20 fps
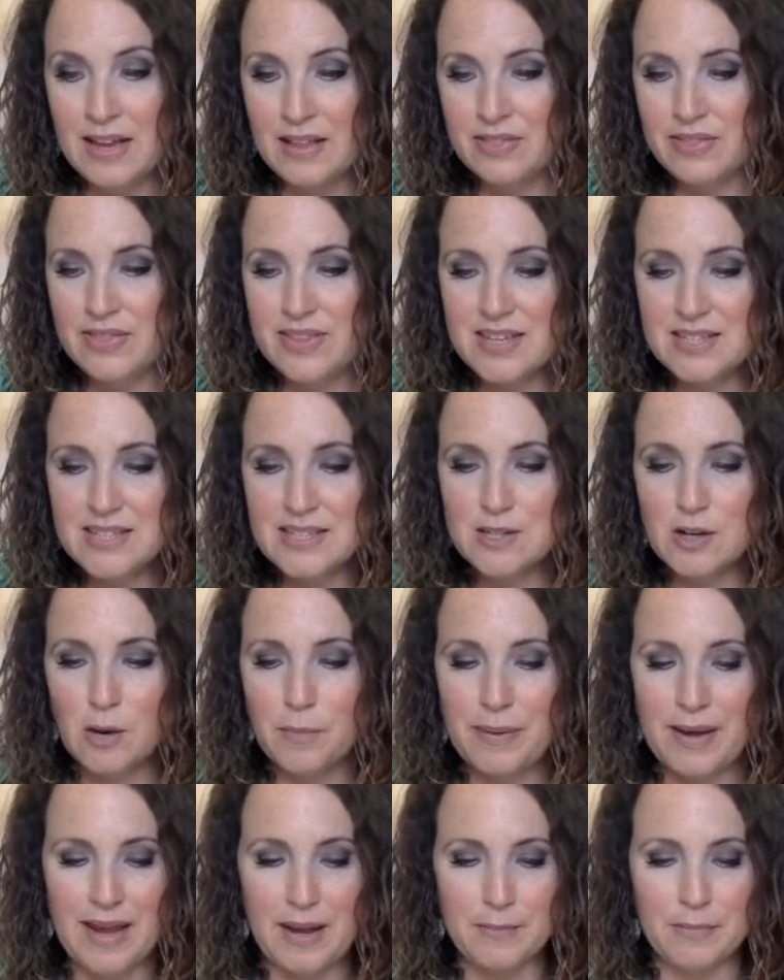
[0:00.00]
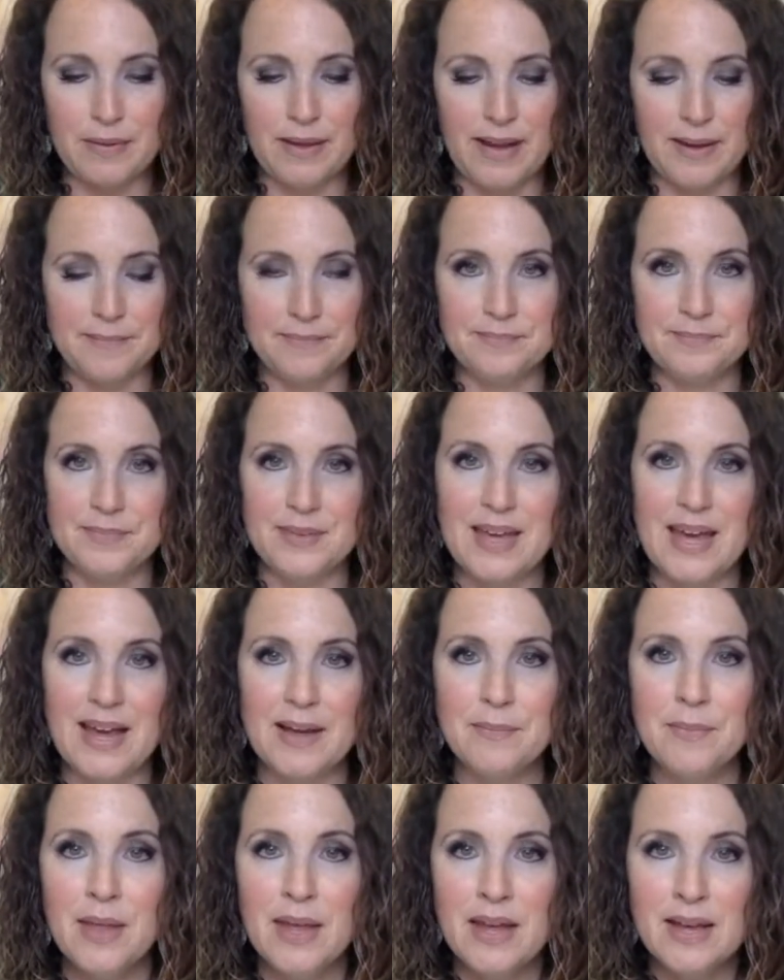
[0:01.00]
This is our paint plate.
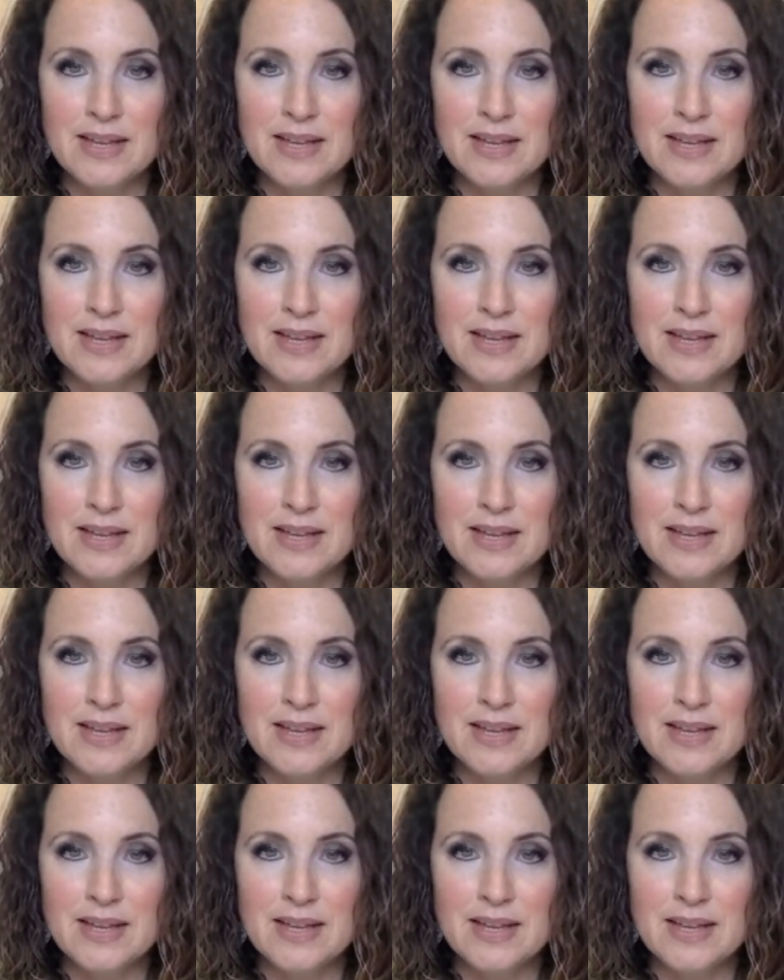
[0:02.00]
Okay.